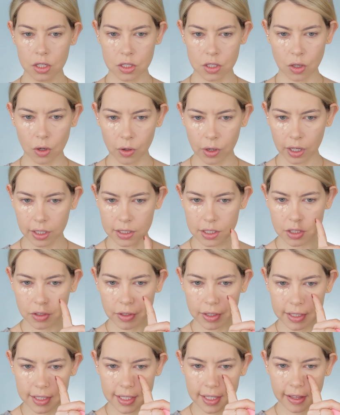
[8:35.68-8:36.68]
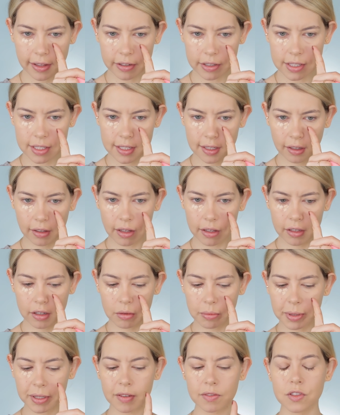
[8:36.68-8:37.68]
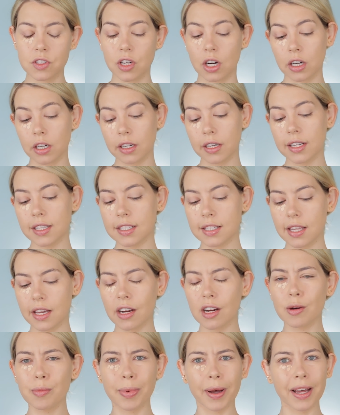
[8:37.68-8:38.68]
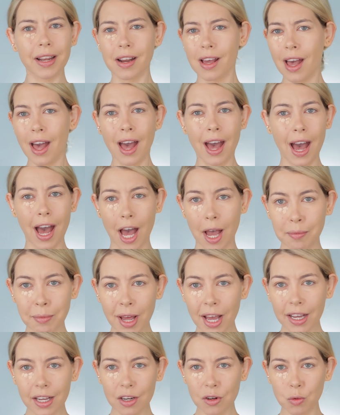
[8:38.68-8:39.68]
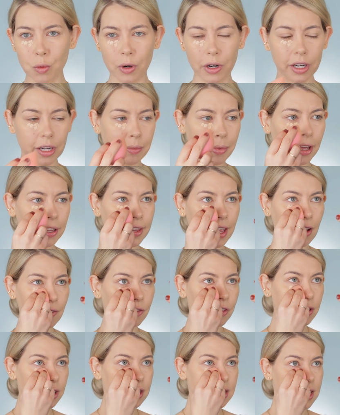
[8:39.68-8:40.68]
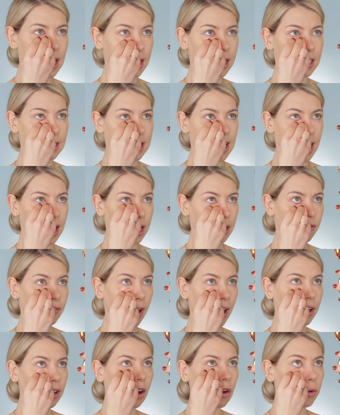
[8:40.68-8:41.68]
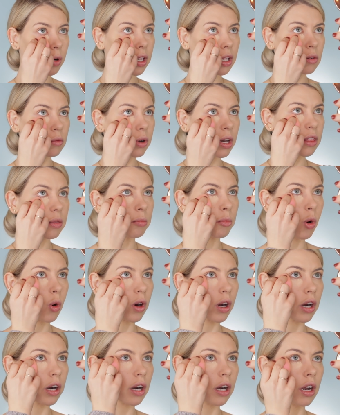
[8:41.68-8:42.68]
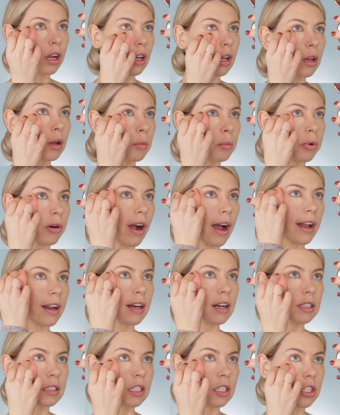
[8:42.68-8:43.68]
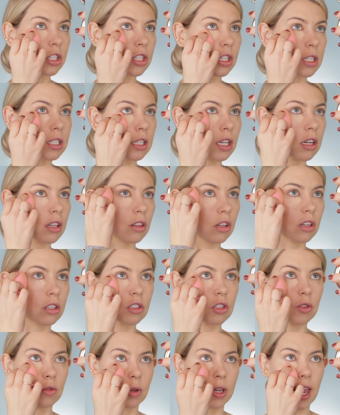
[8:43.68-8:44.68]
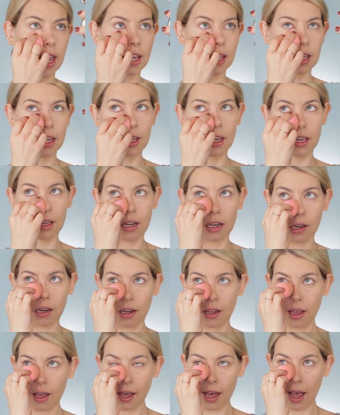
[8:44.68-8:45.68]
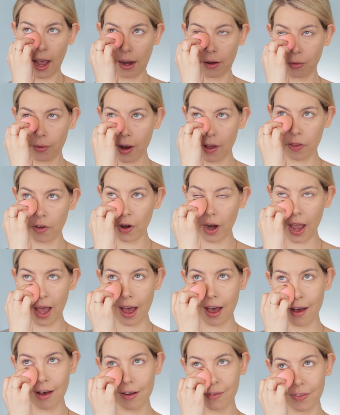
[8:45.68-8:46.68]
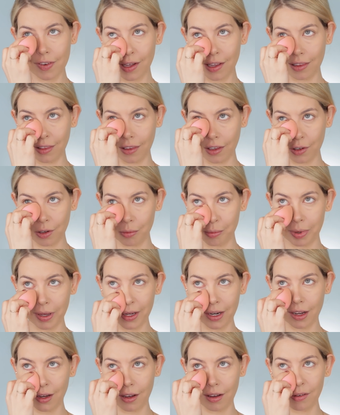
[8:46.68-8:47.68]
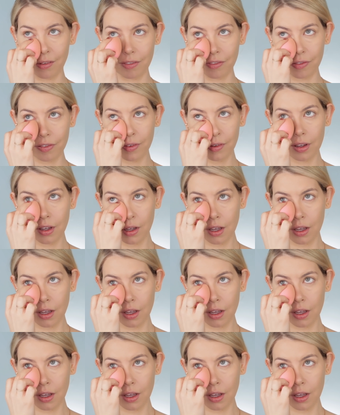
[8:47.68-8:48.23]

so good. So you can see there's still a little bit of darkness there, but I'm not gonna worry about that for the day to day. If I go in with more product, it's just gonna look too cakey and I'd rather have a little bit of